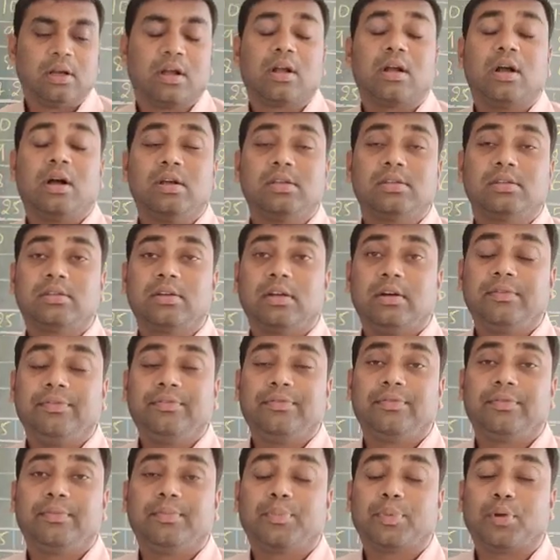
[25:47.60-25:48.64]
cost
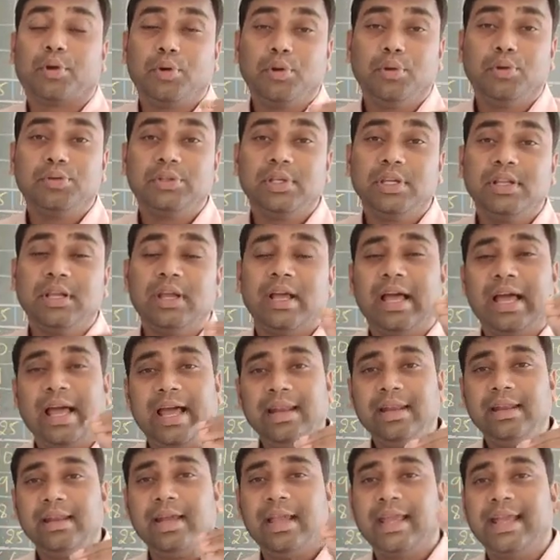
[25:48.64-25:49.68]
of producing
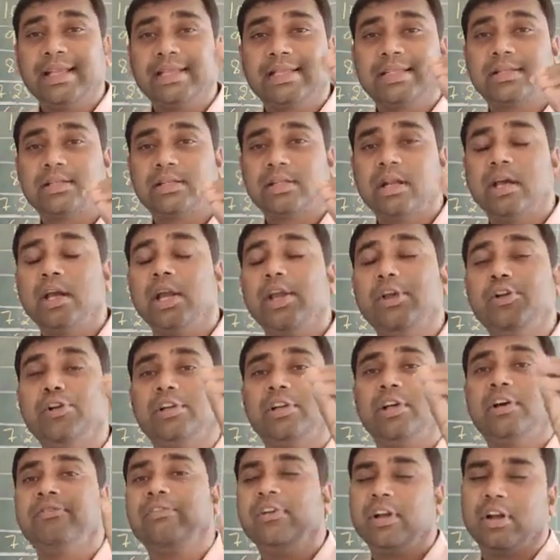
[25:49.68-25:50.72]
an extra
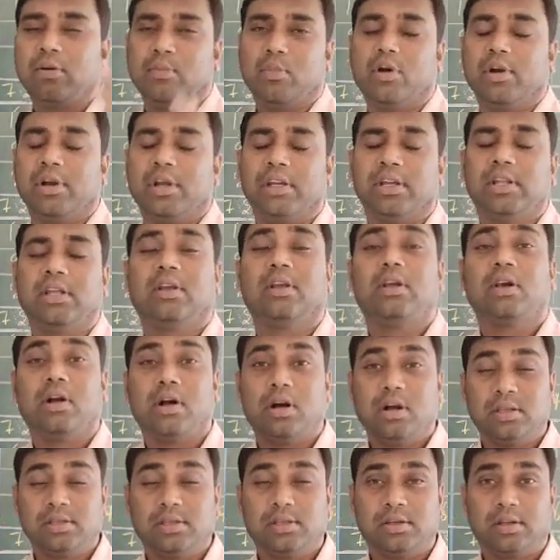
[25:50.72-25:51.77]
unit of a commodity.
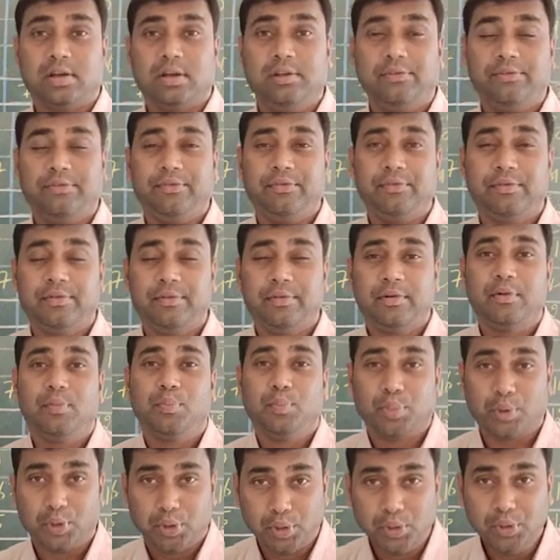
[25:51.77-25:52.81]
Cost of
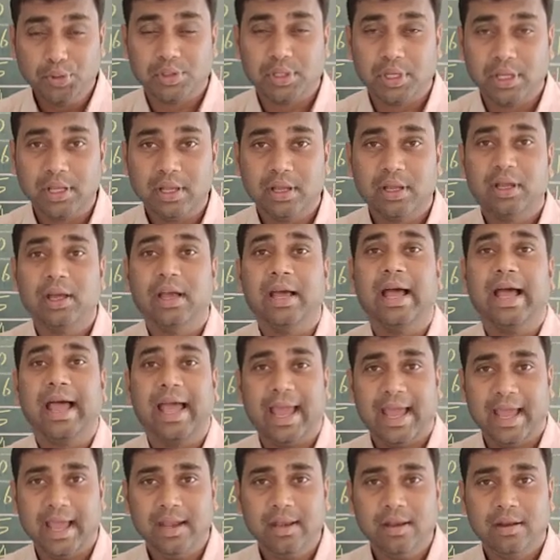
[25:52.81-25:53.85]
producing
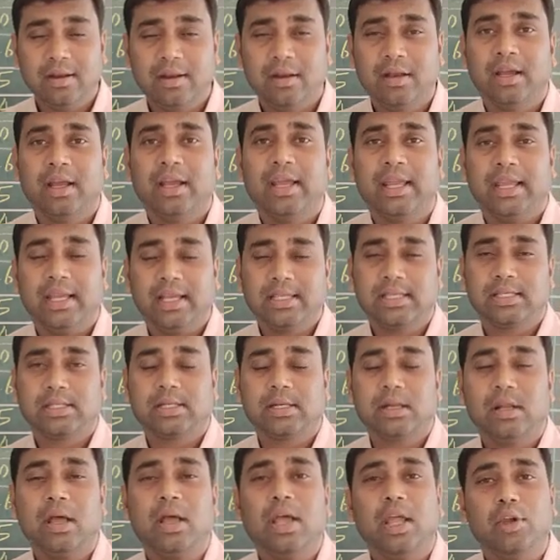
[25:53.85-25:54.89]
an
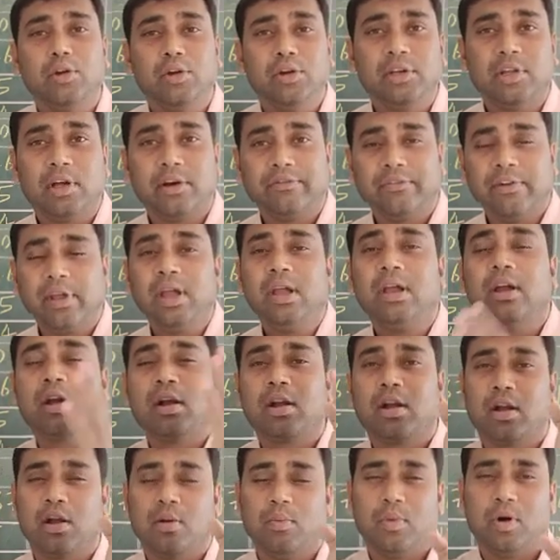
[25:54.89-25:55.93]
extra unit of
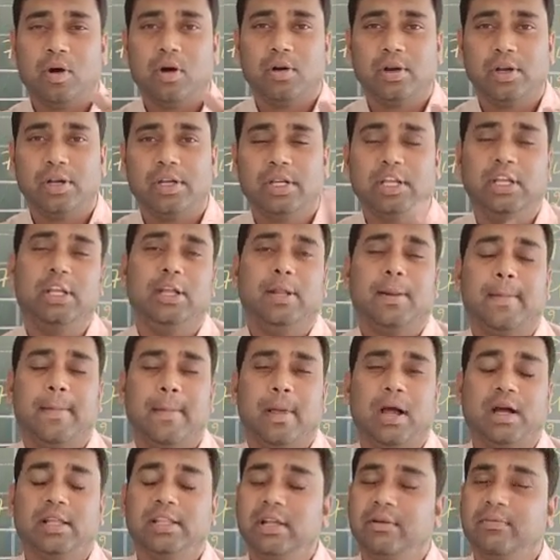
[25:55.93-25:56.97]
a
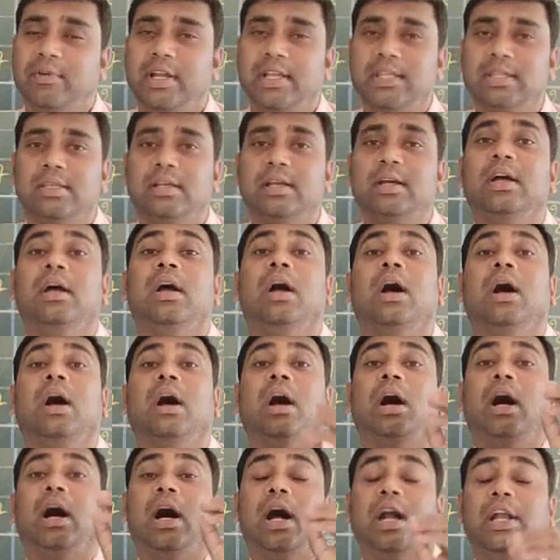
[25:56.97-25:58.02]
commodity. Otherwise,
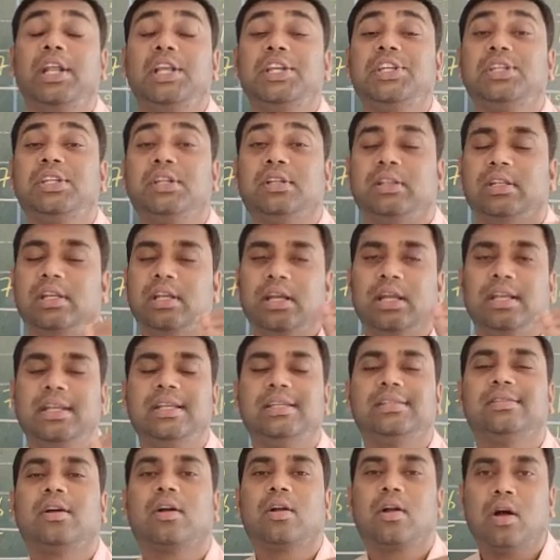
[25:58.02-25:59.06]
addition, it
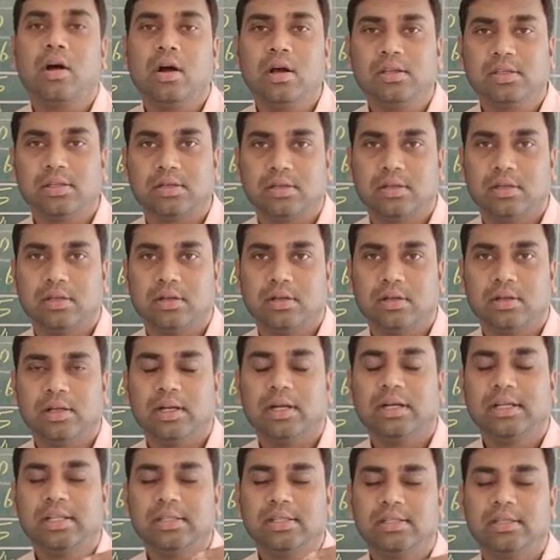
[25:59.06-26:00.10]
is the cost
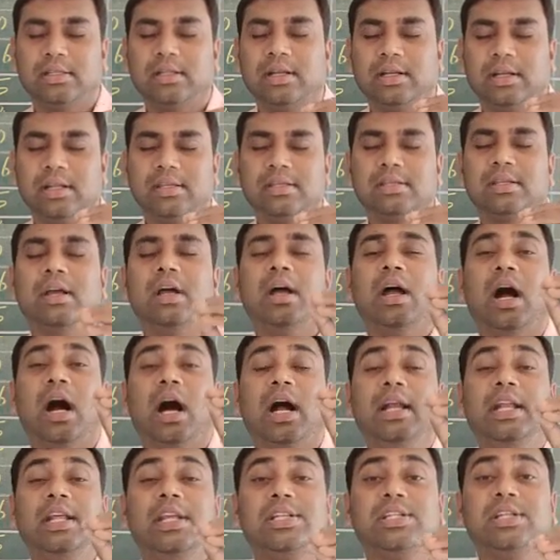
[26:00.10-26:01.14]
that is
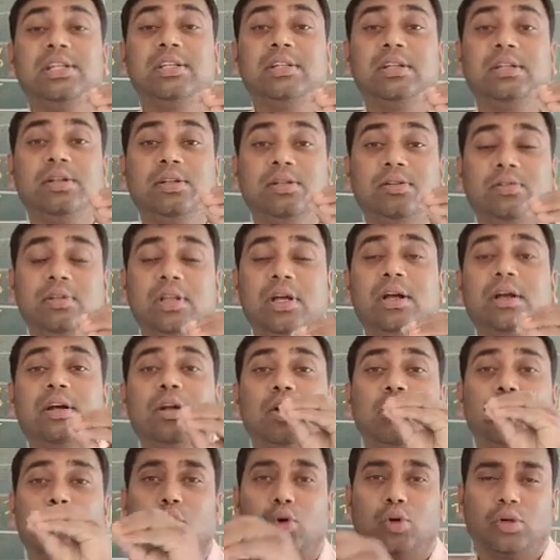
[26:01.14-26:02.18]
additional to
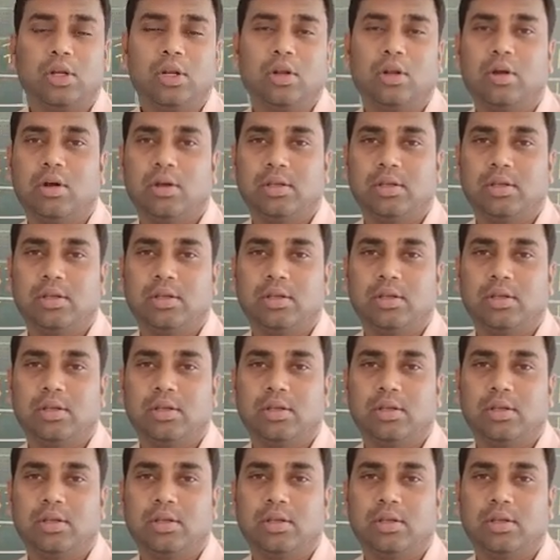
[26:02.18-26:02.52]
the total